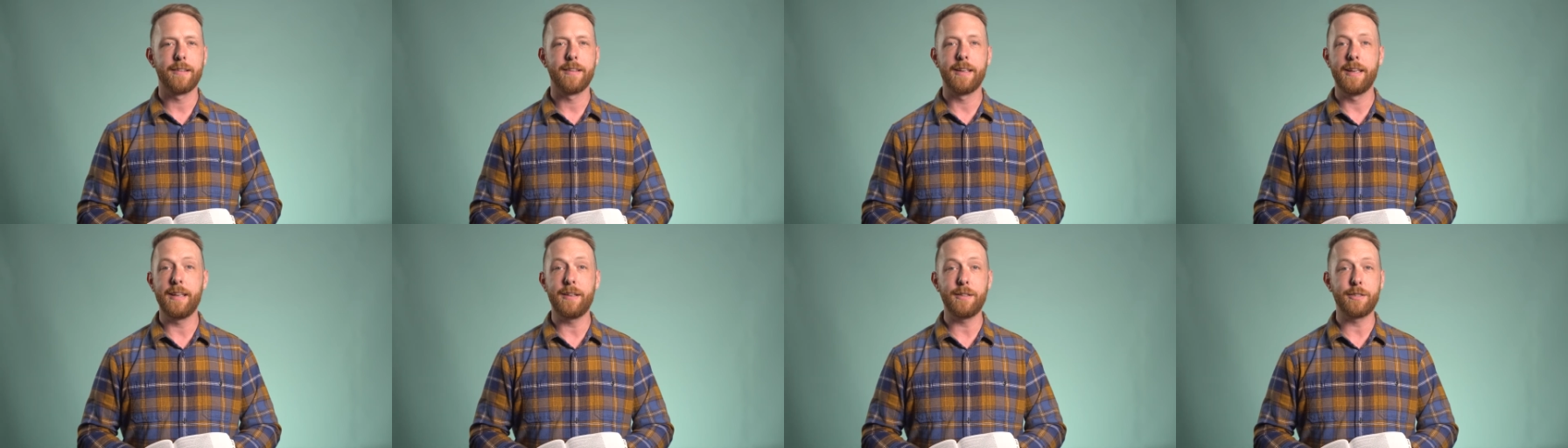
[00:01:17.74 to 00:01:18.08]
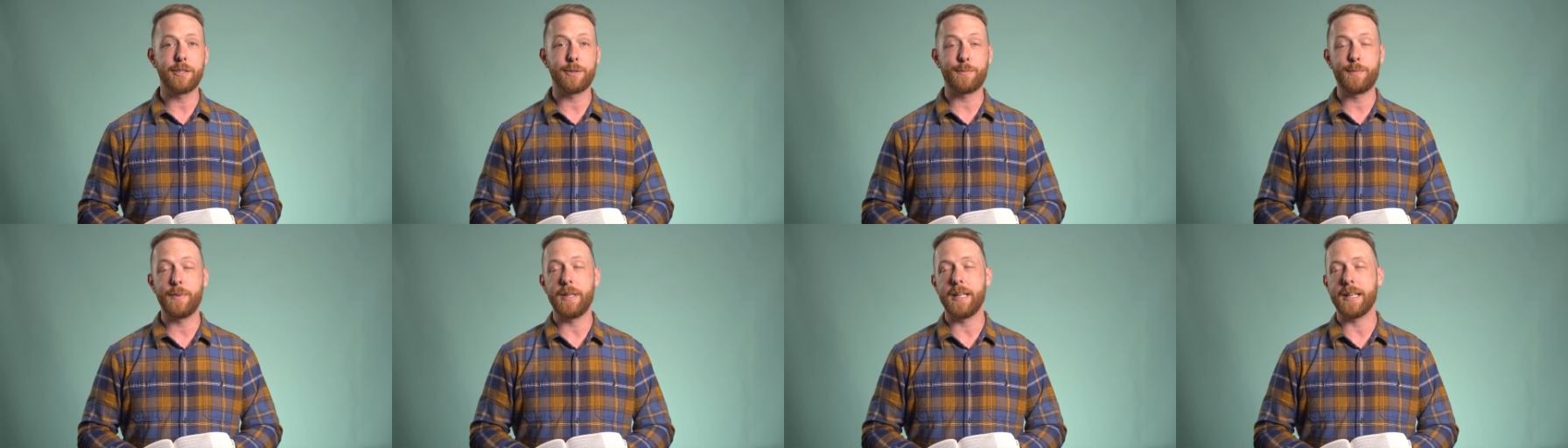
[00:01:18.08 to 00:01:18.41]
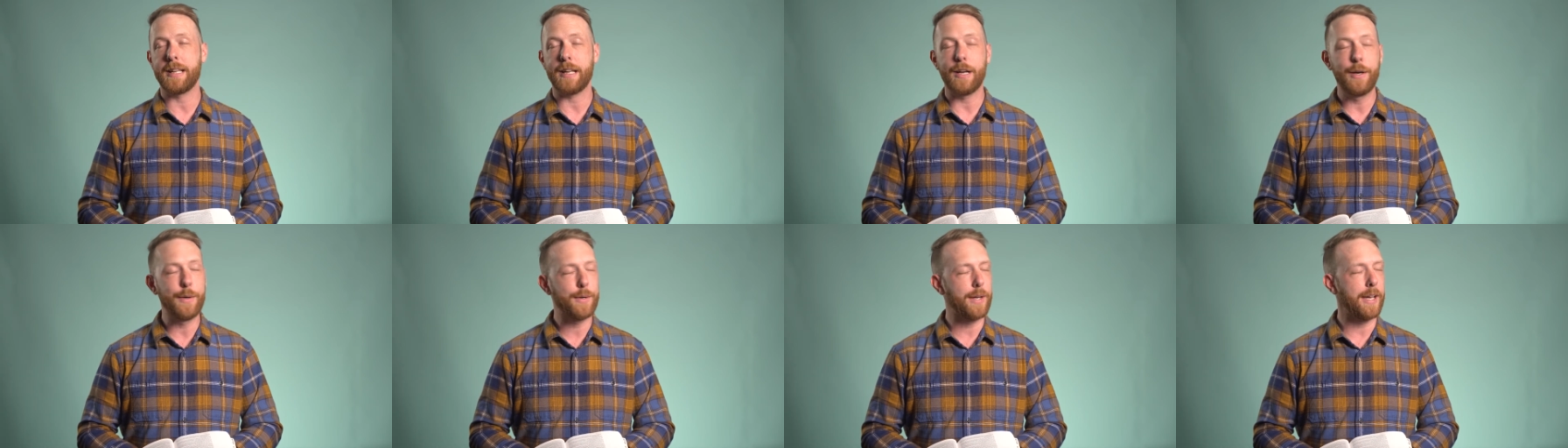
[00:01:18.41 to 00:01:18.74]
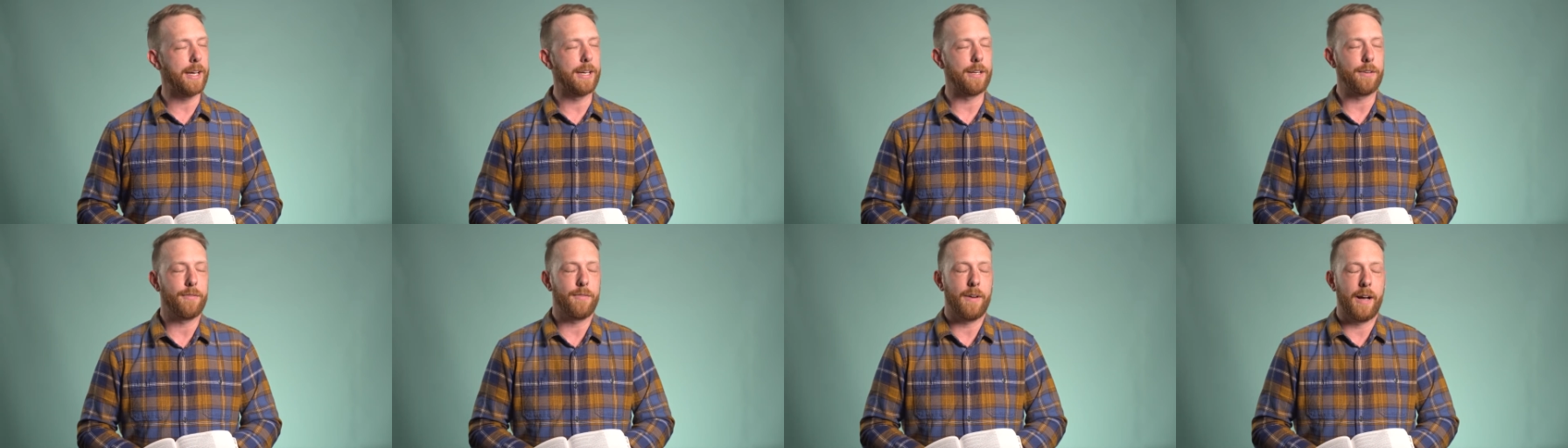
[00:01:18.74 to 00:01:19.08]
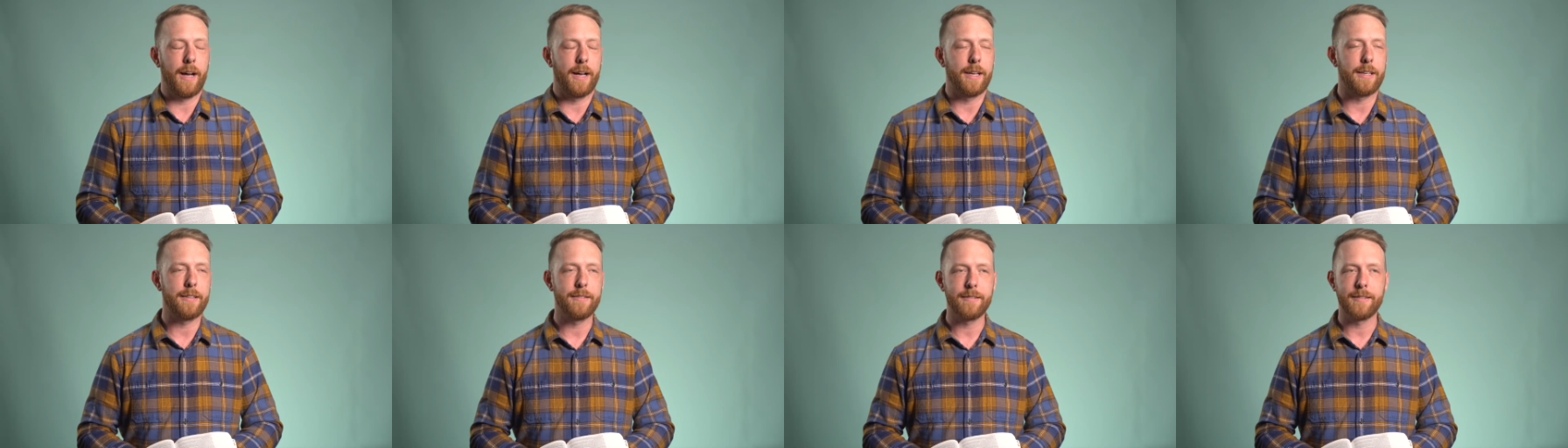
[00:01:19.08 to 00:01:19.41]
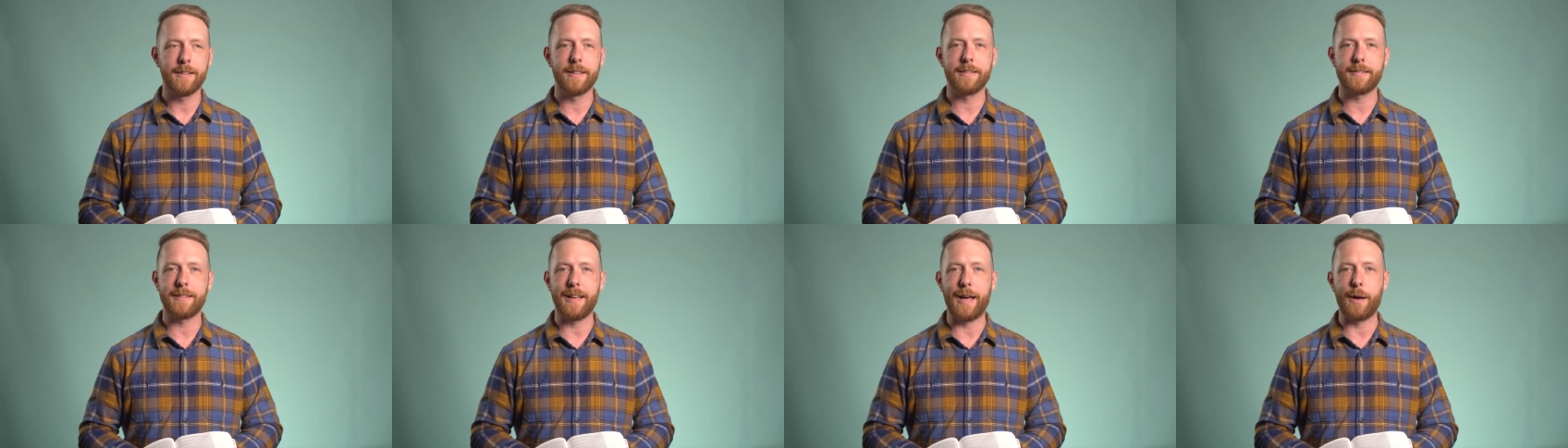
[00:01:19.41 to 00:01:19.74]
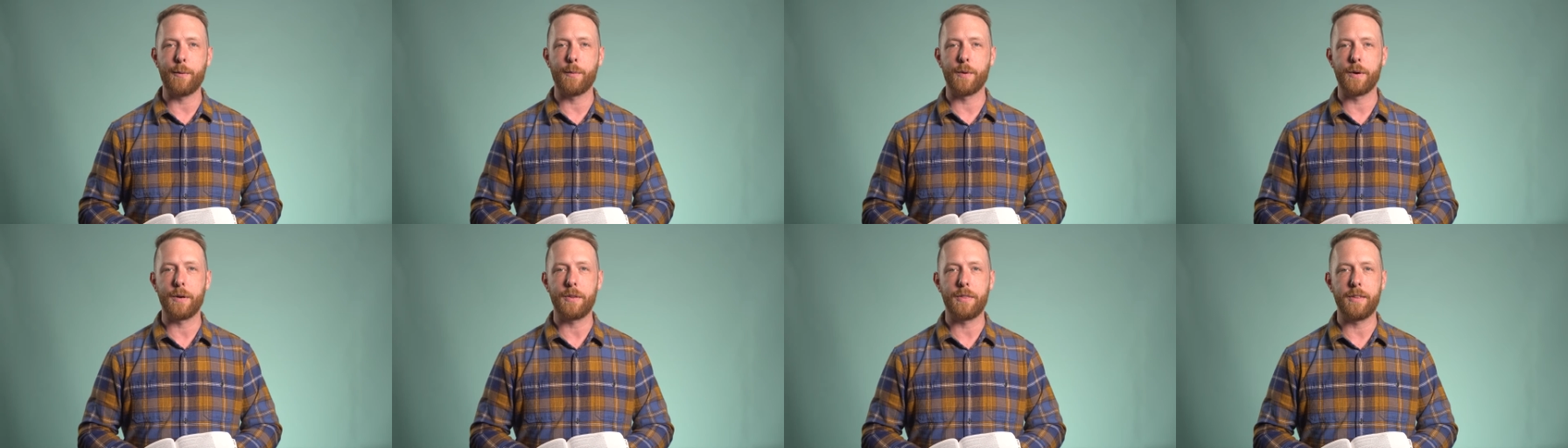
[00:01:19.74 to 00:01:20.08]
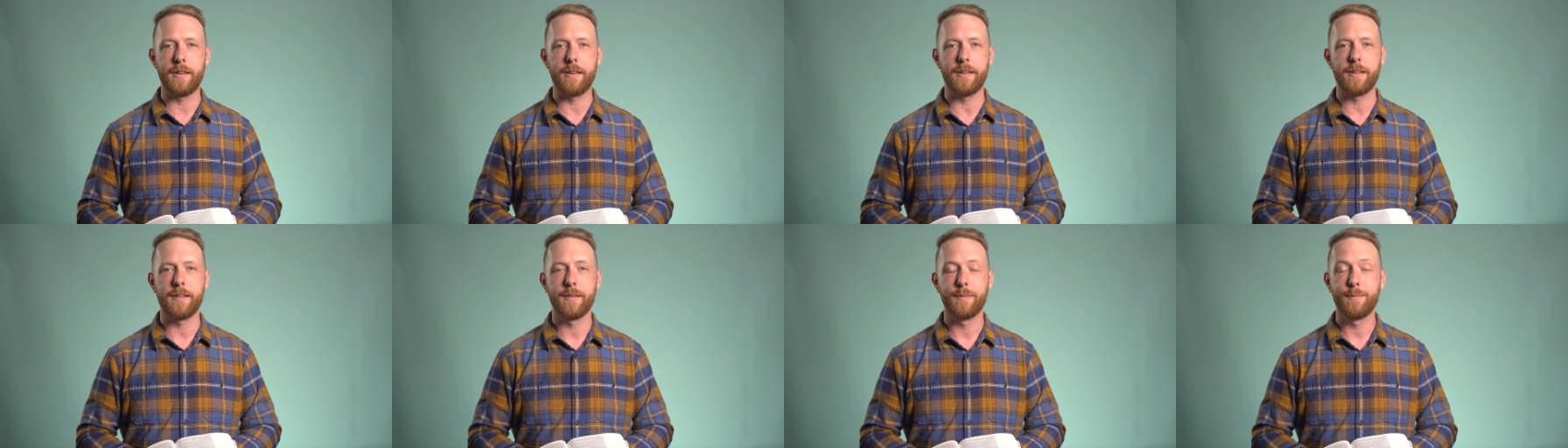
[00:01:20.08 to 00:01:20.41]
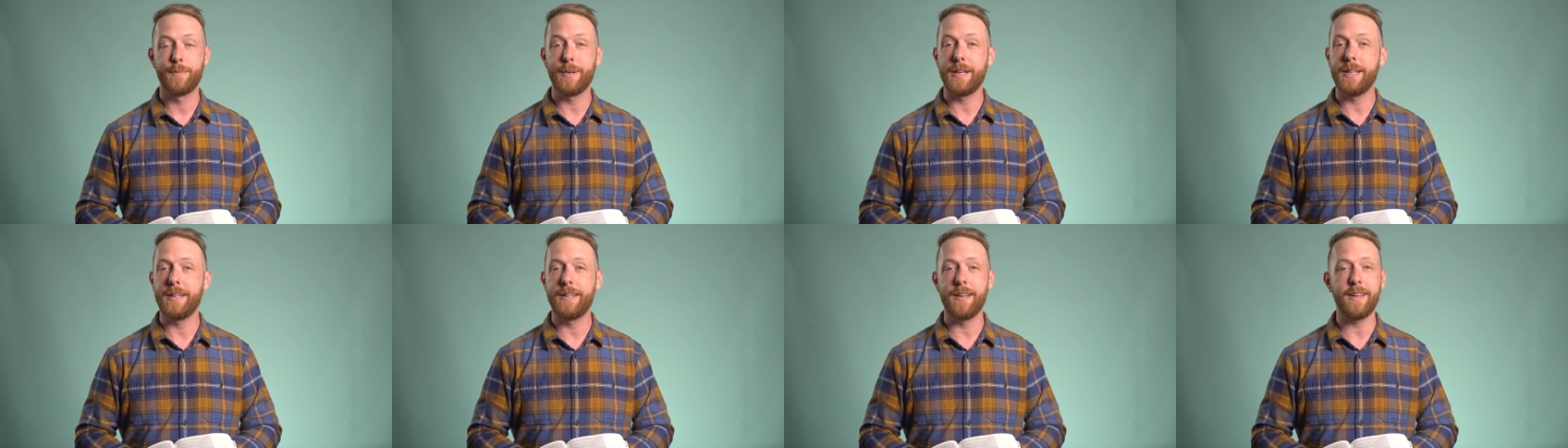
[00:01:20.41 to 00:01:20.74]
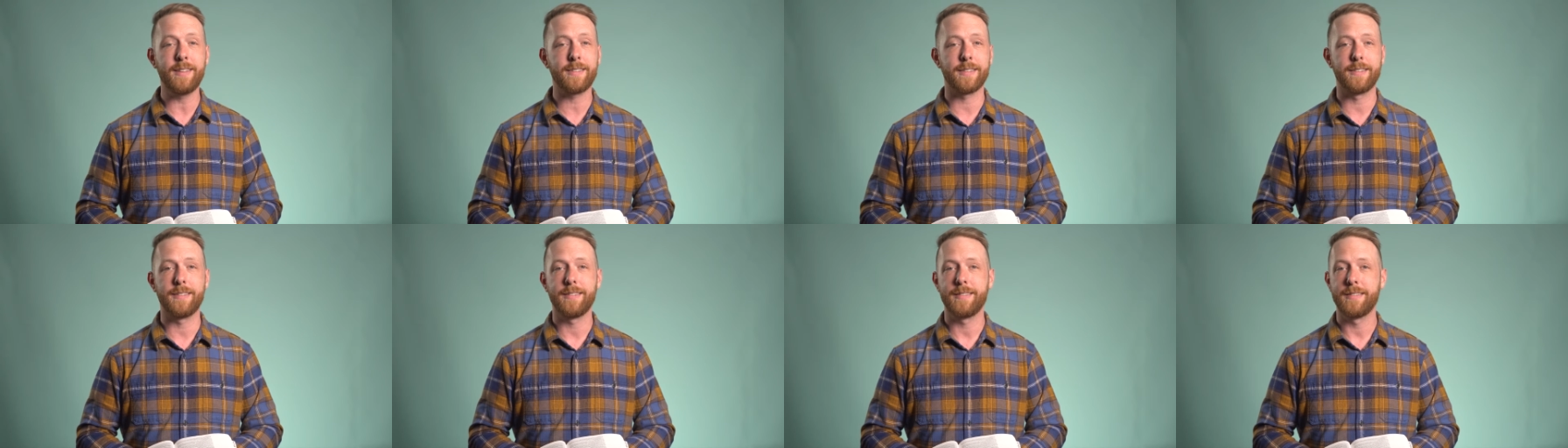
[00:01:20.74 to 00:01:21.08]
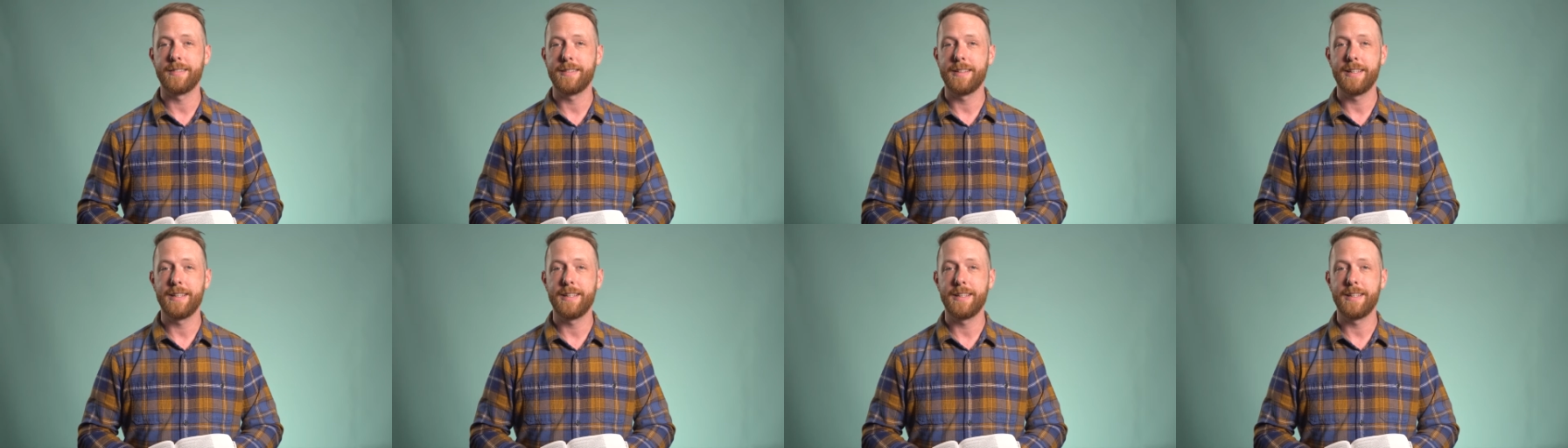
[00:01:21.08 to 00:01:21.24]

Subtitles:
could just be like, okay, fine, it's not worth it. But he doesn't.